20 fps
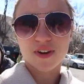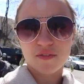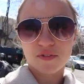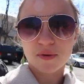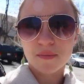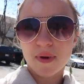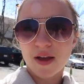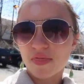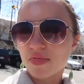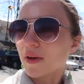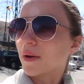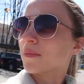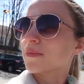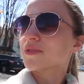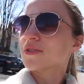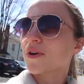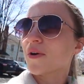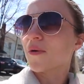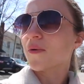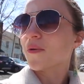never met
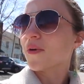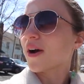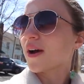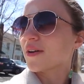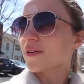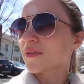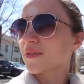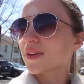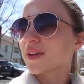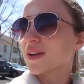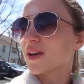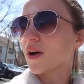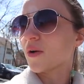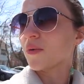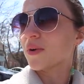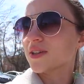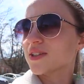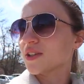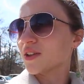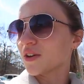them, so I don't really
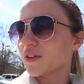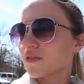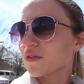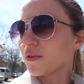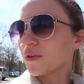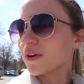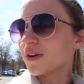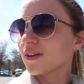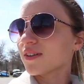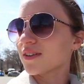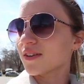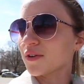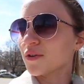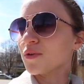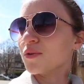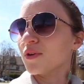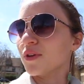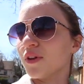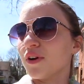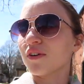know what to look for or
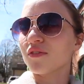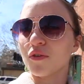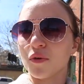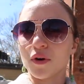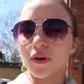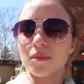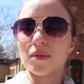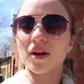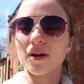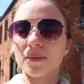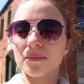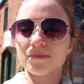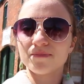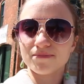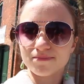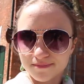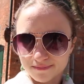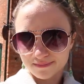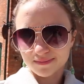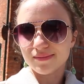who to look for, but
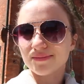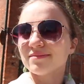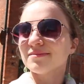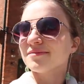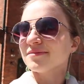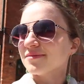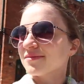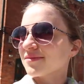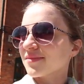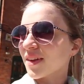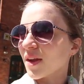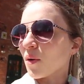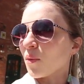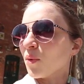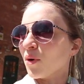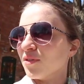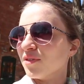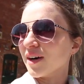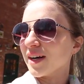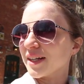
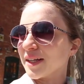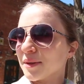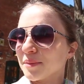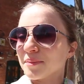we'll find